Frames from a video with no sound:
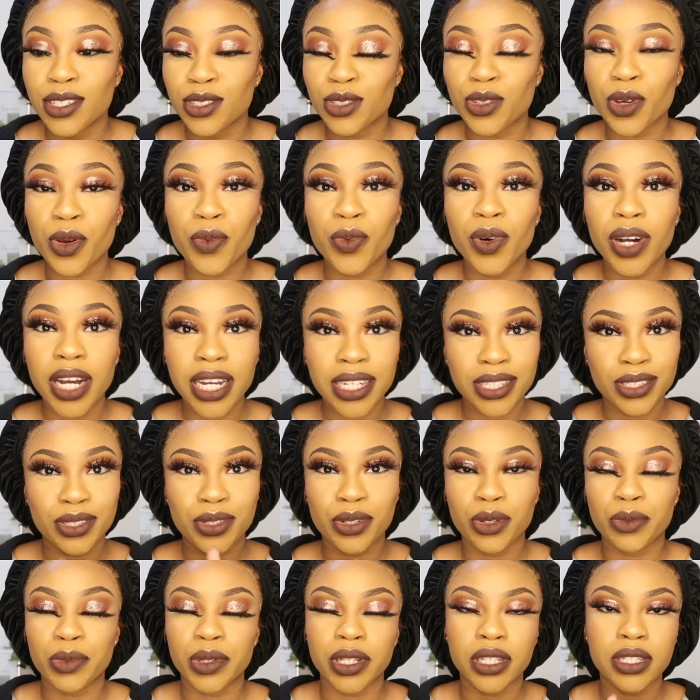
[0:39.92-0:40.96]
So what I
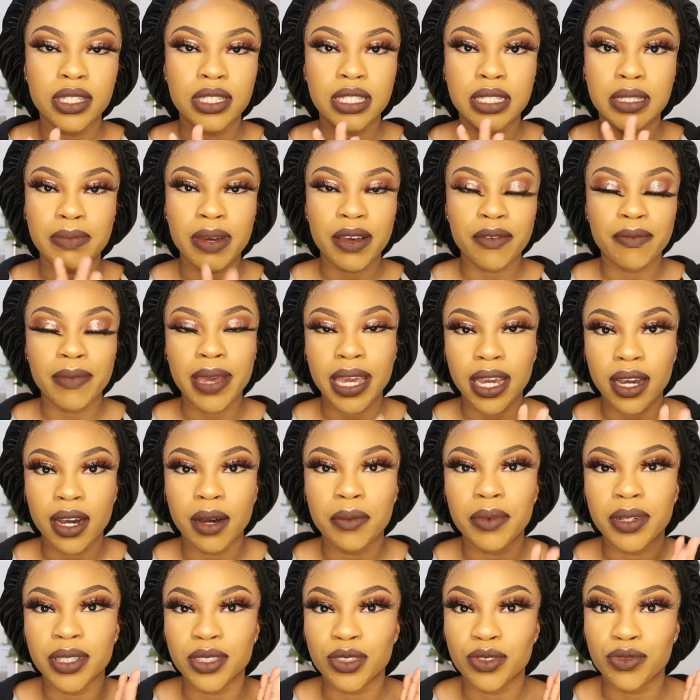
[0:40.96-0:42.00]
do, because my
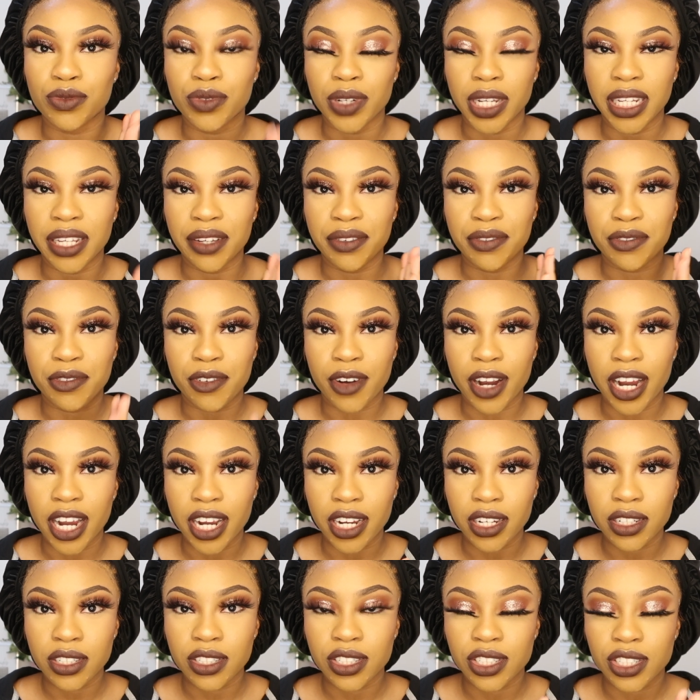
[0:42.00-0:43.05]
makeup is really
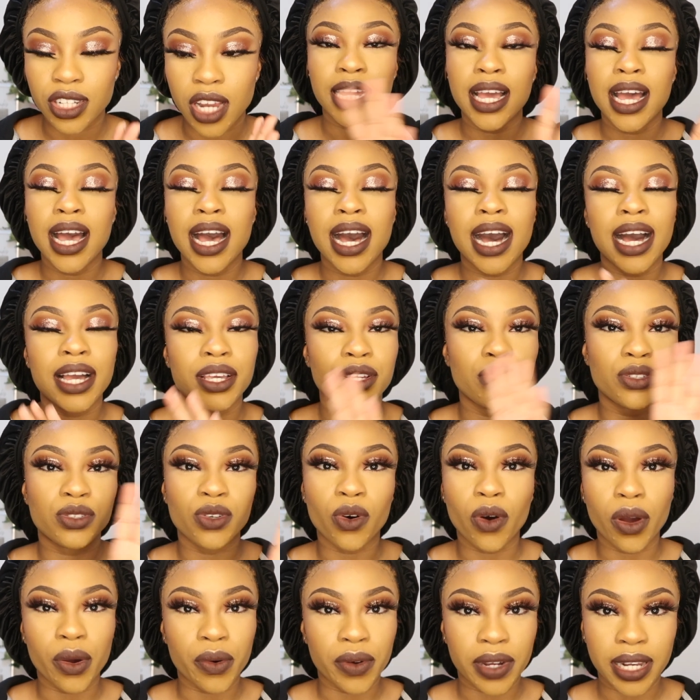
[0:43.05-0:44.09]
fresh, I use
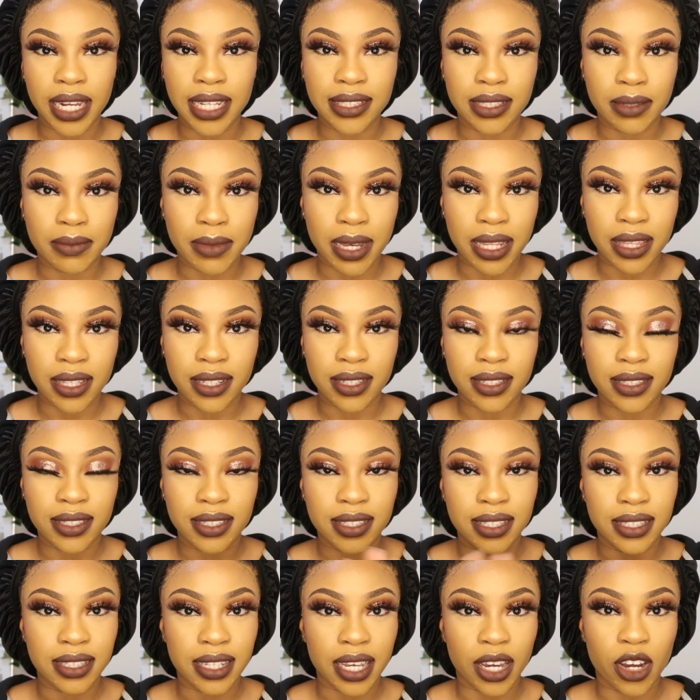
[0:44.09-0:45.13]
the oil cleansing method
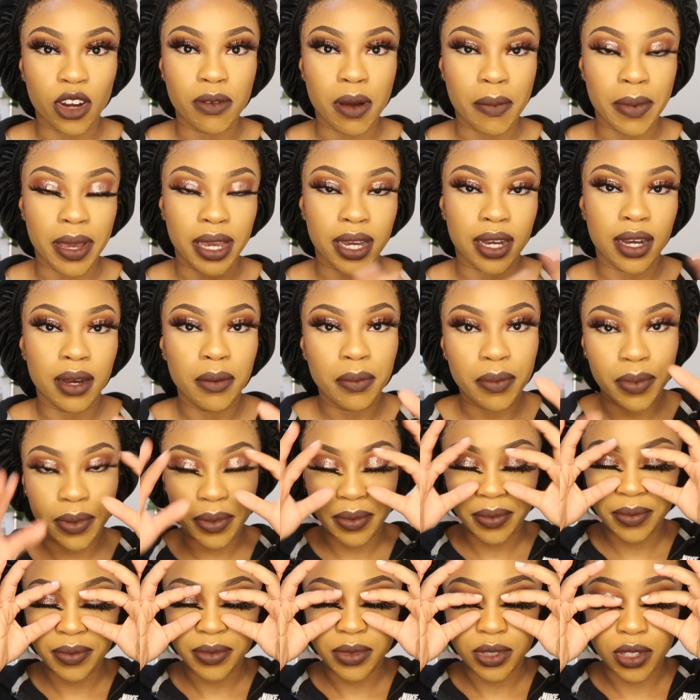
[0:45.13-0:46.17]
to take off my makeup.
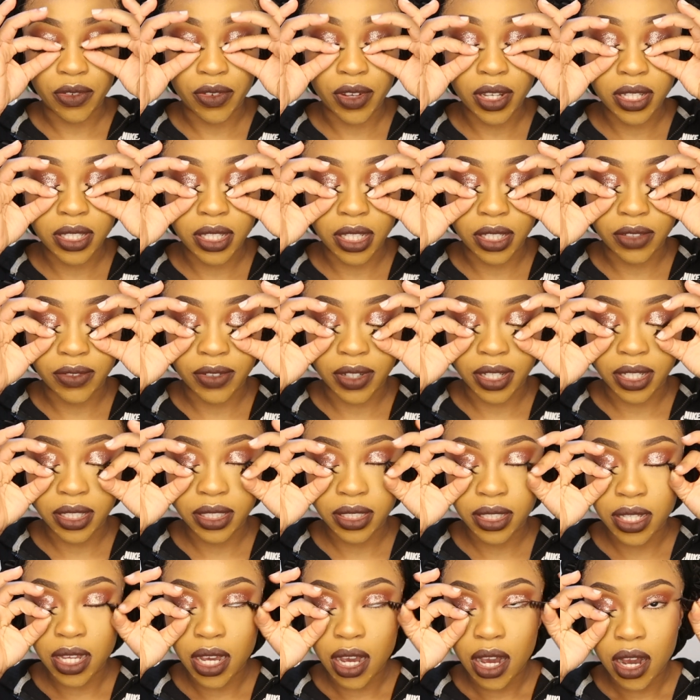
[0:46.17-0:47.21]
So first things first.
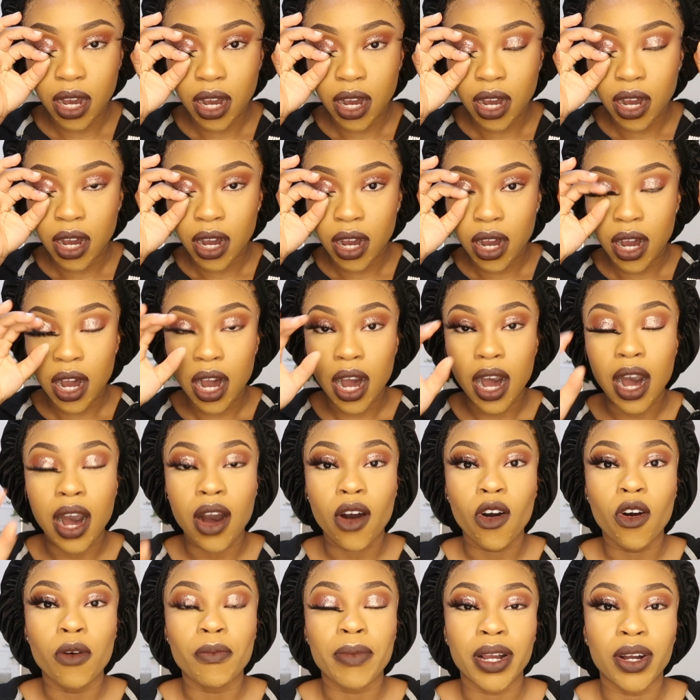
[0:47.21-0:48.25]

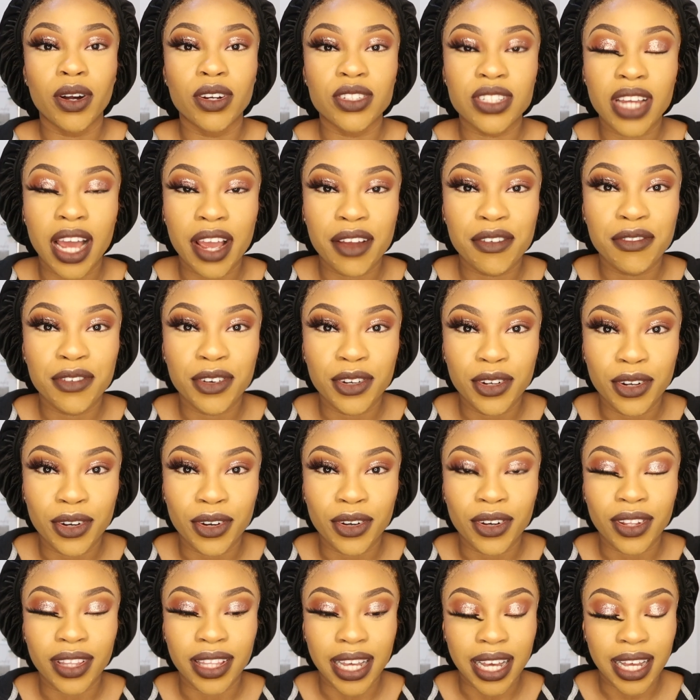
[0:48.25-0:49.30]
Oh my gosh, I
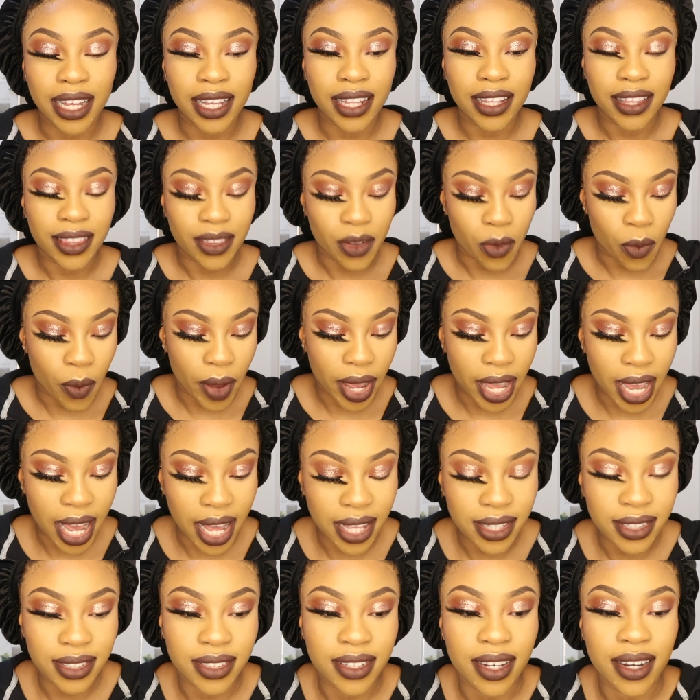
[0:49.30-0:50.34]
forgot that the way
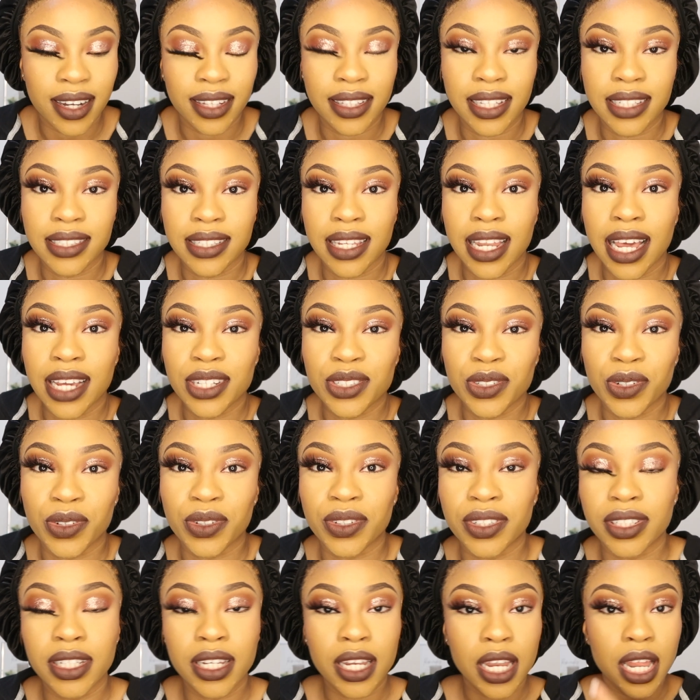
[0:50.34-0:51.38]
I stuck this lash
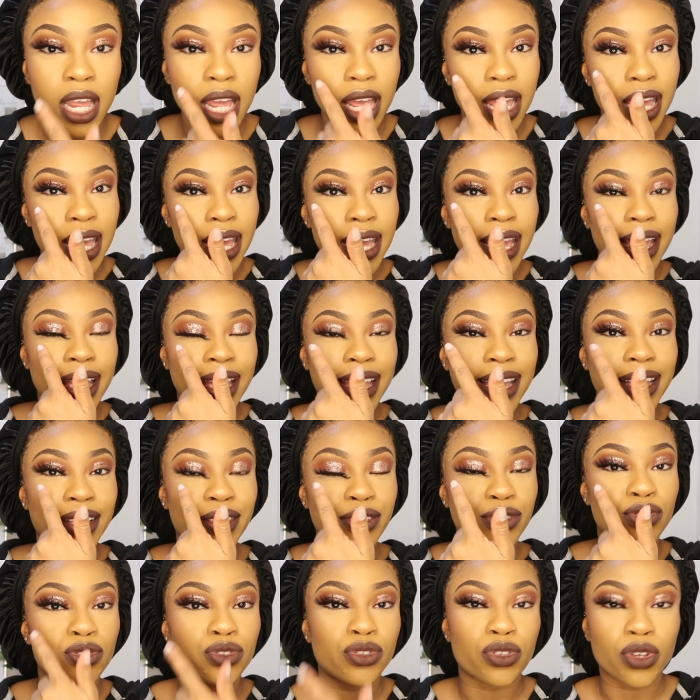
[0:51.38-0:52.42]
on is
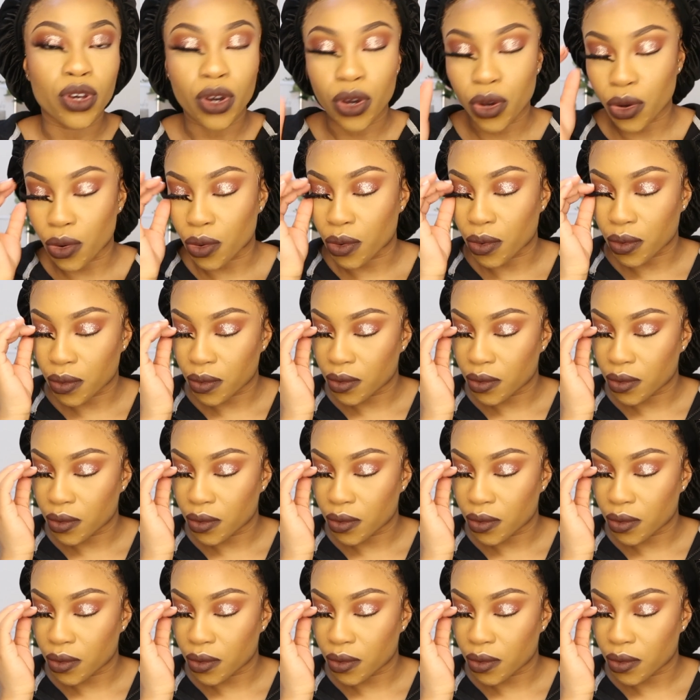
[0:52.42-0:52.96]
so...